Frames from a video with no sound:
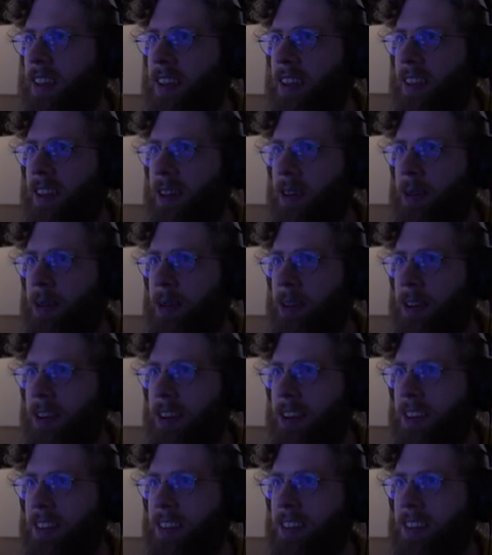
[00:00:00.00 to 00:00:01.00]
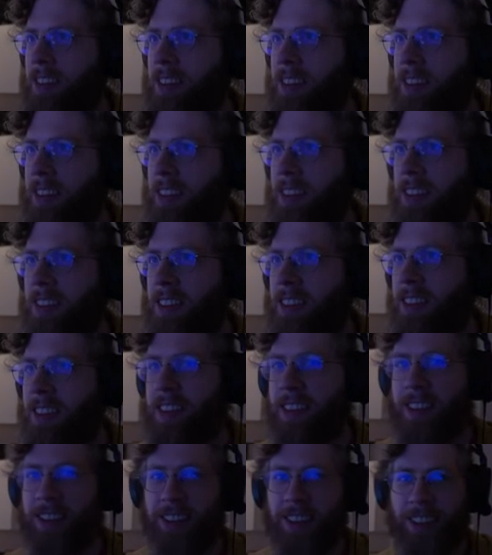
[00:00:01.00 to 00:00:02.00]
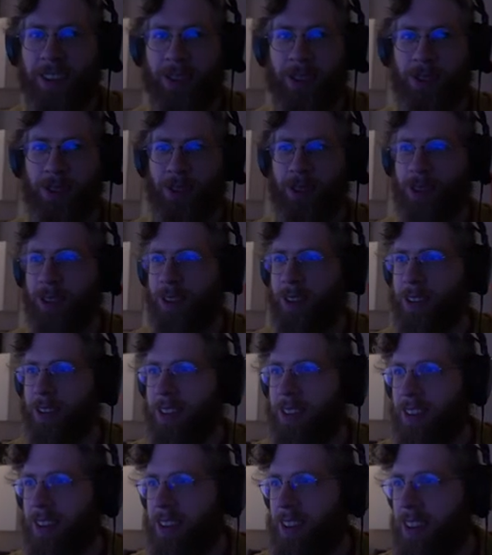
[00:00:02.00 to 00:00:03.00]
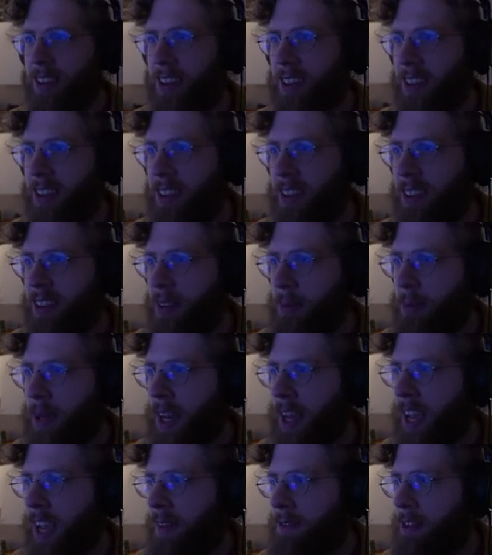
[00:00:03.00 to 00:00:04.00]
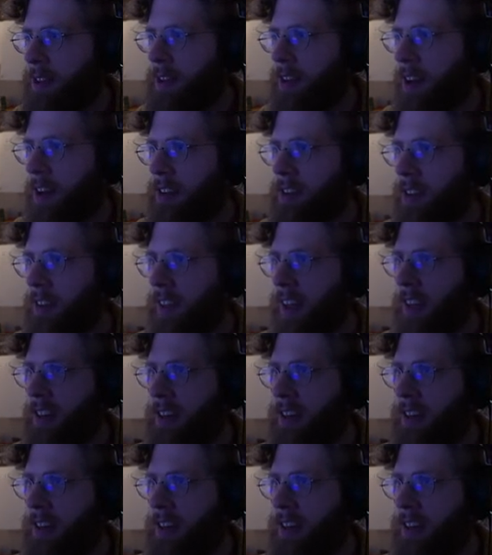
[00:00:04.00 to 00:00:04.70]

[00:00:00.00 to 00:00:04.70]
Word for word: It worked. Cool. But I have to talk to that